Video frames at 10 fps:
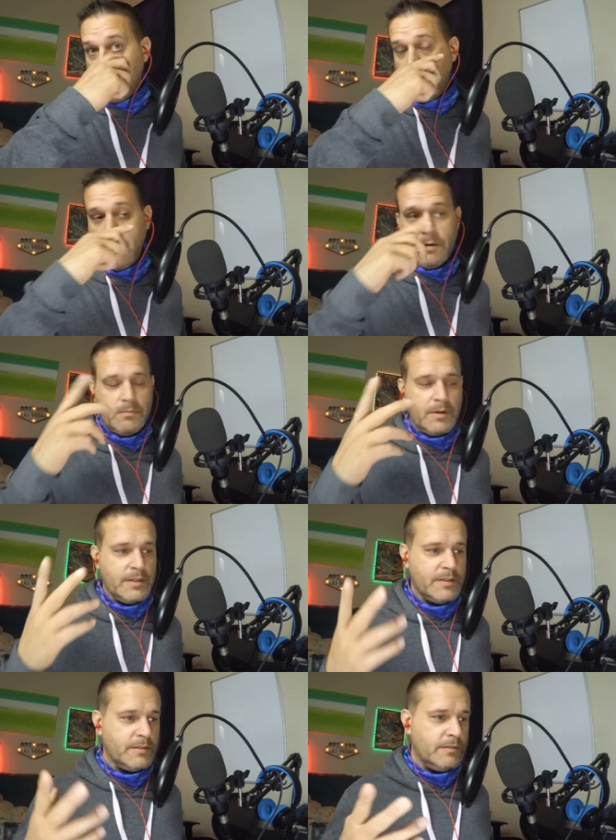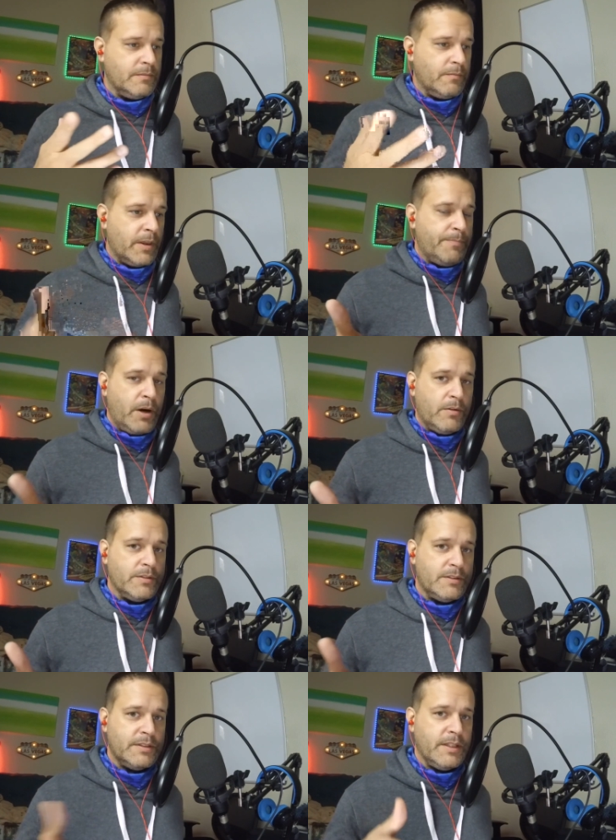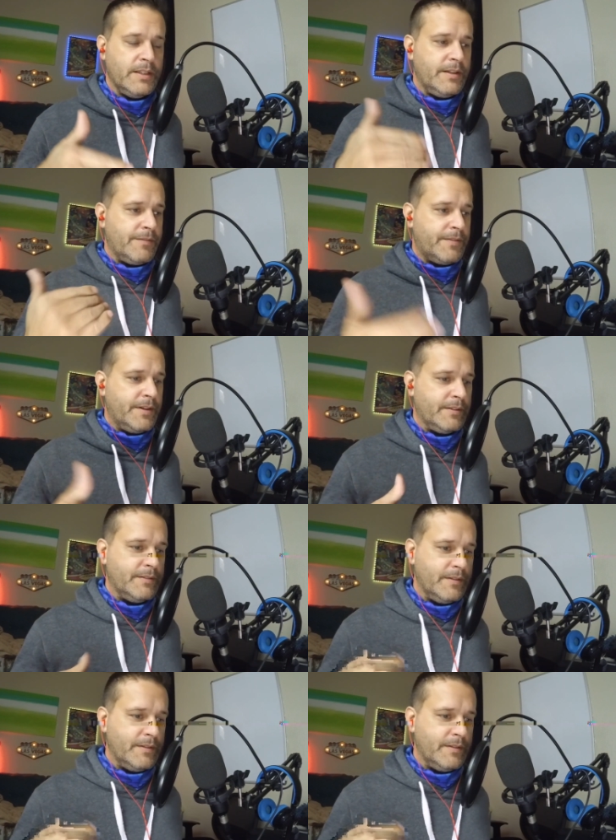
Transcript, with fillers: with posts in different